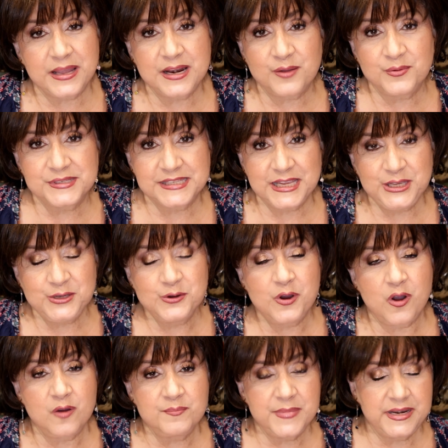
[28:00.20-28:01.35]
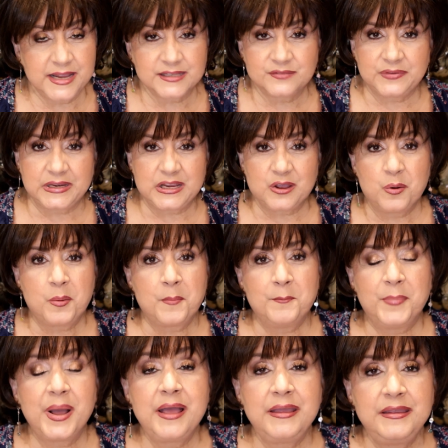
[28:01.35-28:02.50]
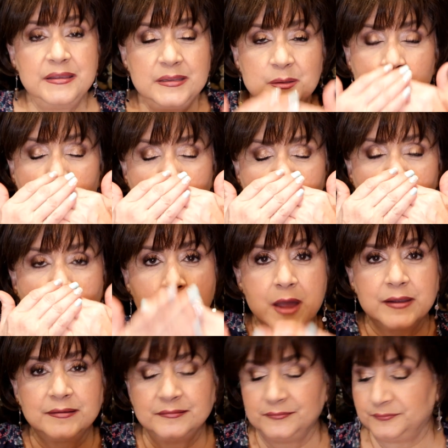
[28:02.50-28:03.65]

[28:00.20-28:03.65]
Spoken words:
and I will see you on my next video. Bye. Mwah.